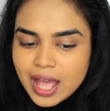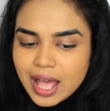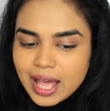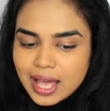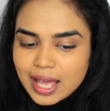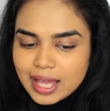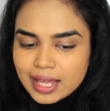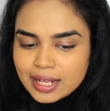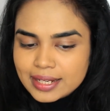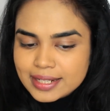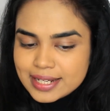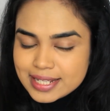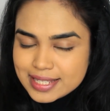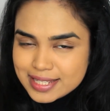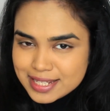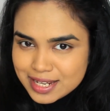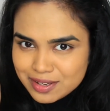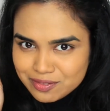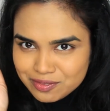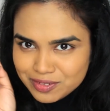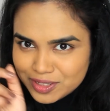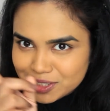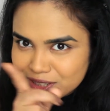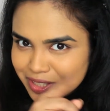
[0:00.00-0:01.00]
and it's
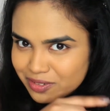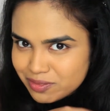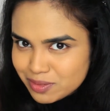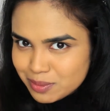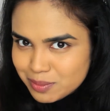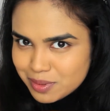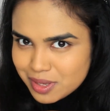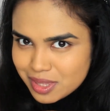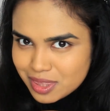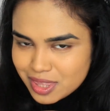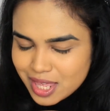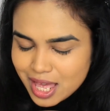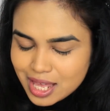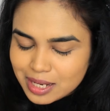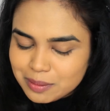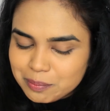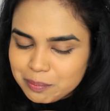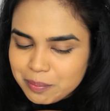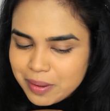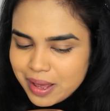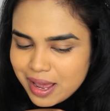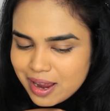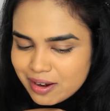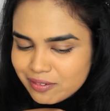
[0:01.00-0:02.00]
definitely giving me that
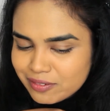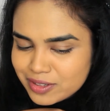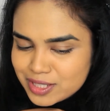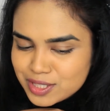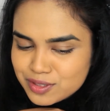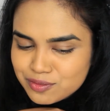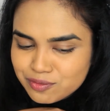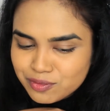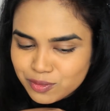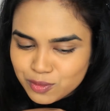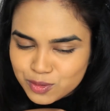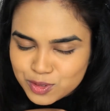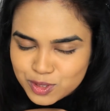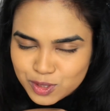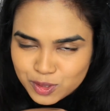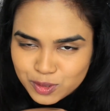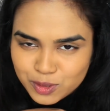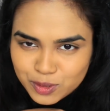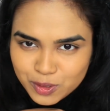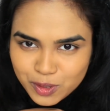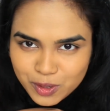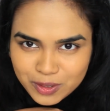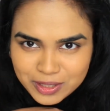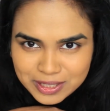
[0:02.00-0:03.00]
Paris filter
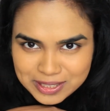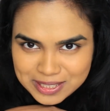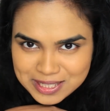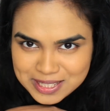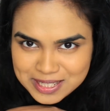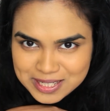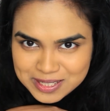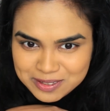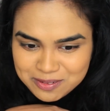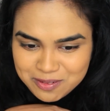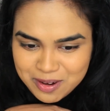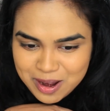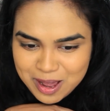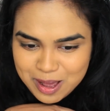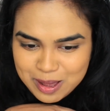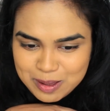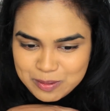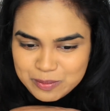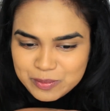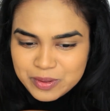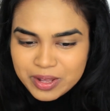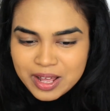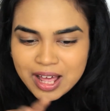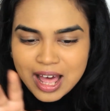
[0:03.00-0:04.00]
look on
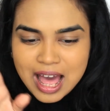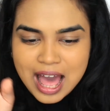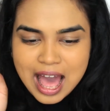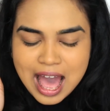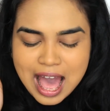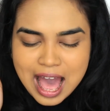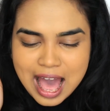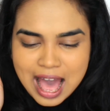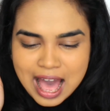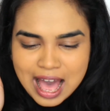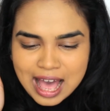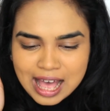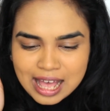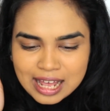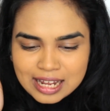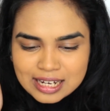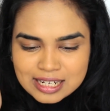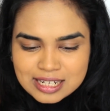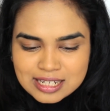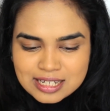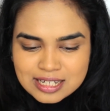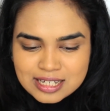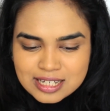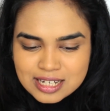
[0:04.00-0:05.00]
Instagram.
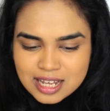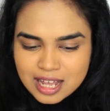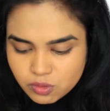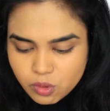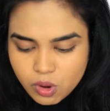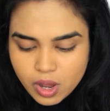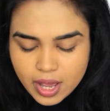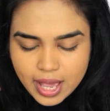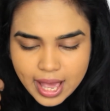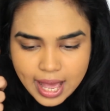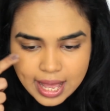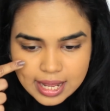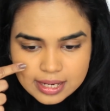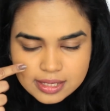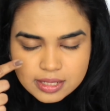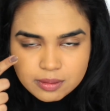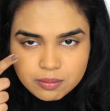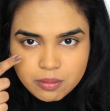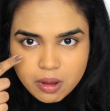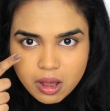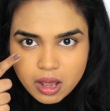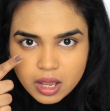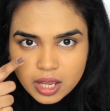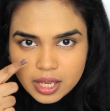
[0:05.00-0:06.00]
And before I add
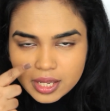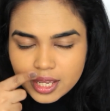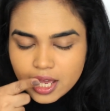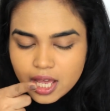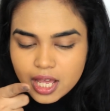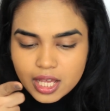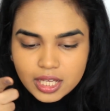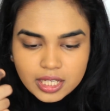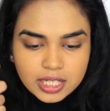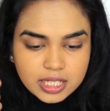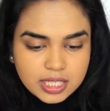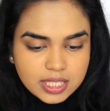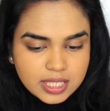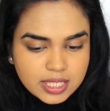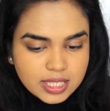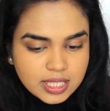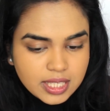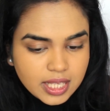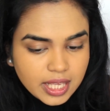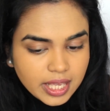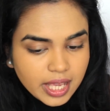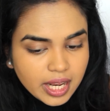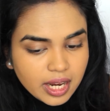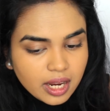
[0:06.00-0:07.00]
my
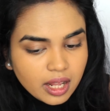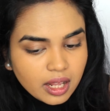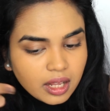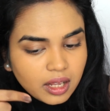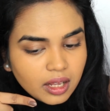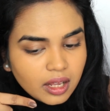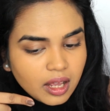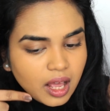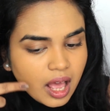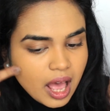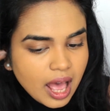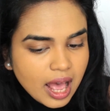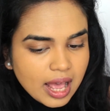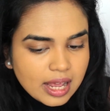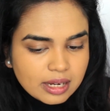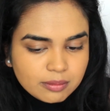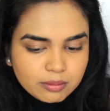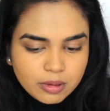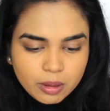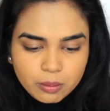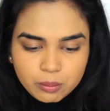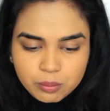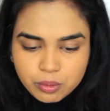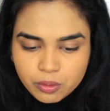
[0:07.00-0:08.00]
concealer and
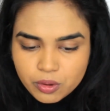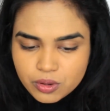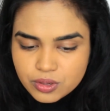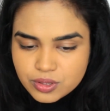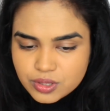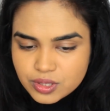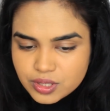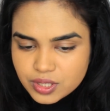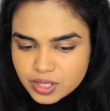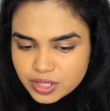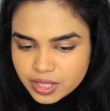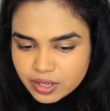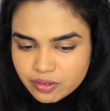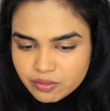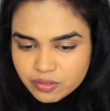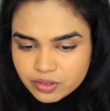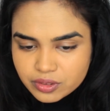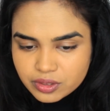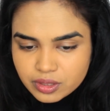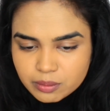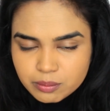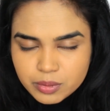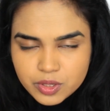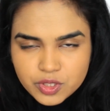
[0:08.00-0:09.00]
my bronze and
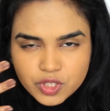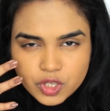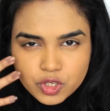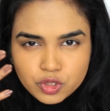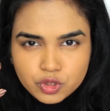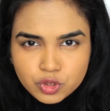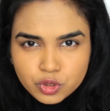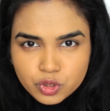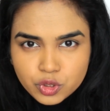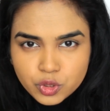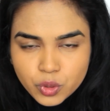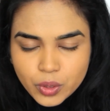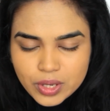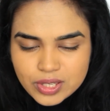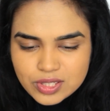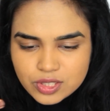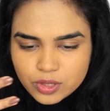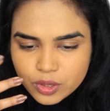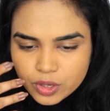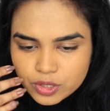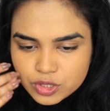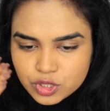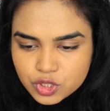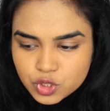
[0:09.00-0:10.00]
everything, because I do know it's
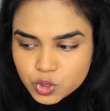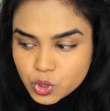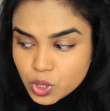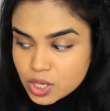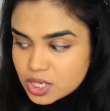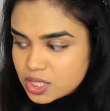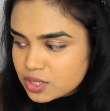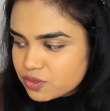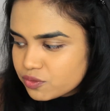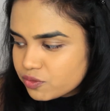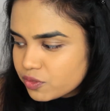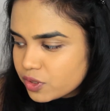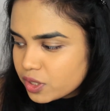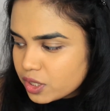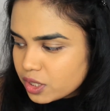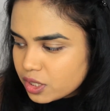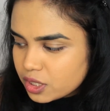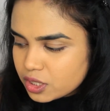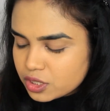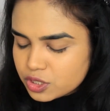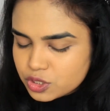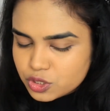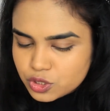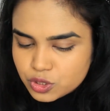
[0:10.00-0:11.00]
going to
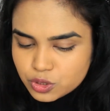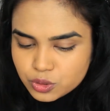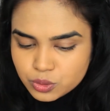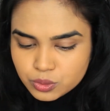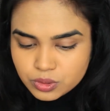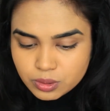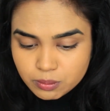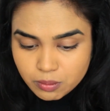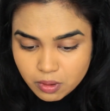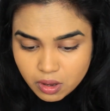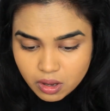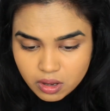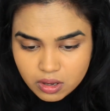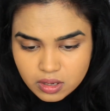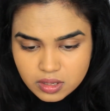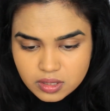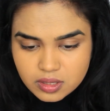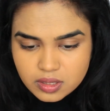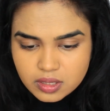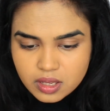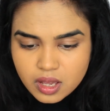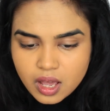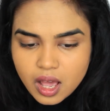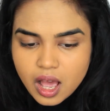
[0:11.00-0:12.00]
transfer to the
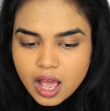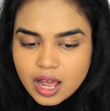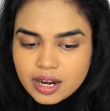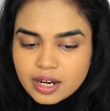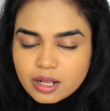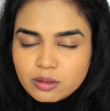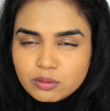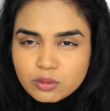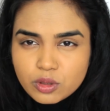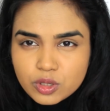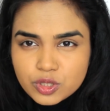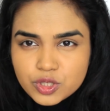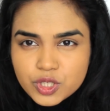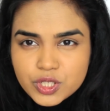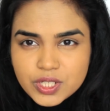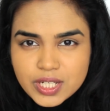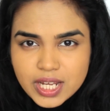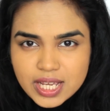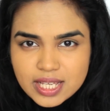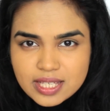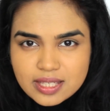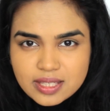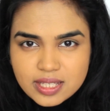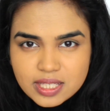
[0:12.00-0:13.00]
mask, and I want to
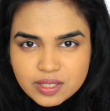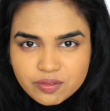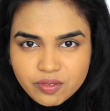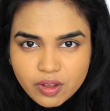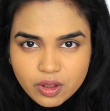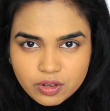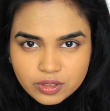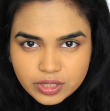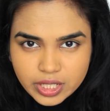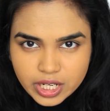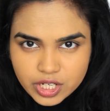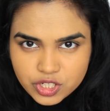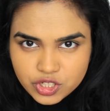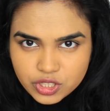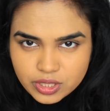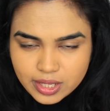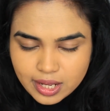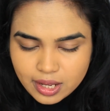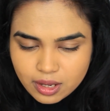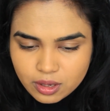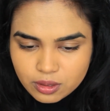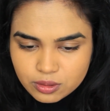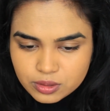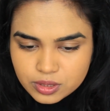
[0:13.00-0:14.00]
test this foundation
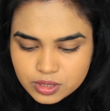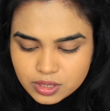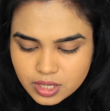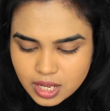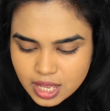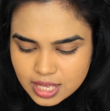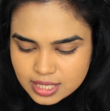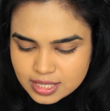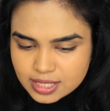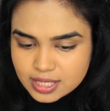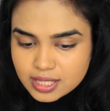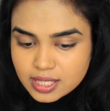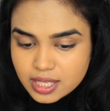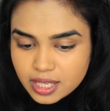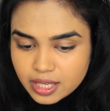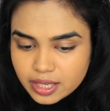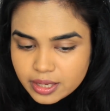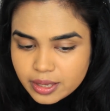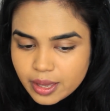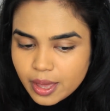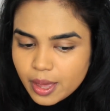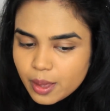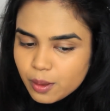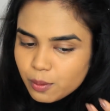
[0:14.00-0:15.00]
out and
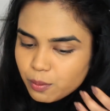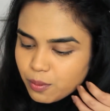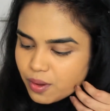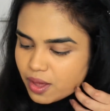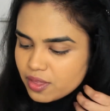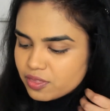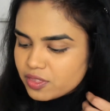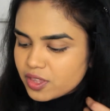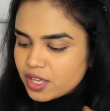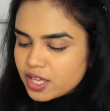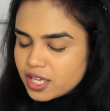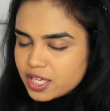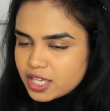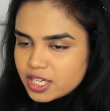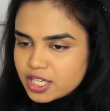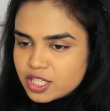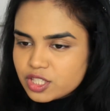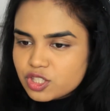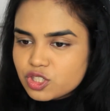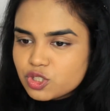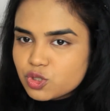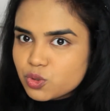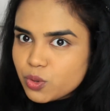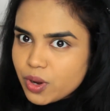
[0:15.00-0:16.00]
see whether
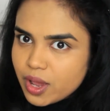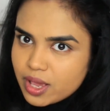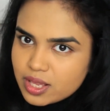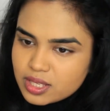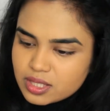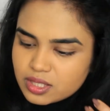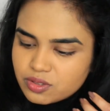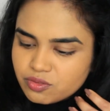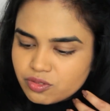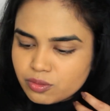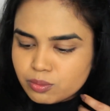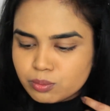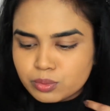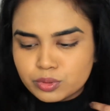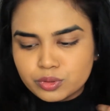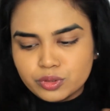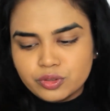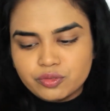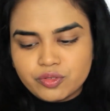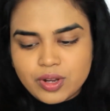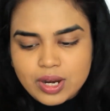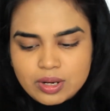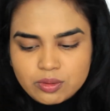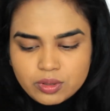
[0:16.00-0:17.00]
it's transfer
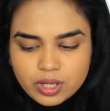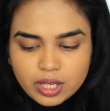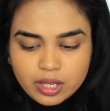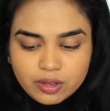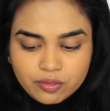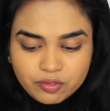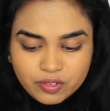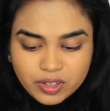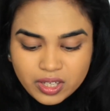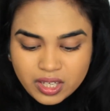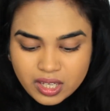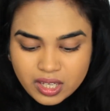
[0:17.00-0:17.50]
proof, and if it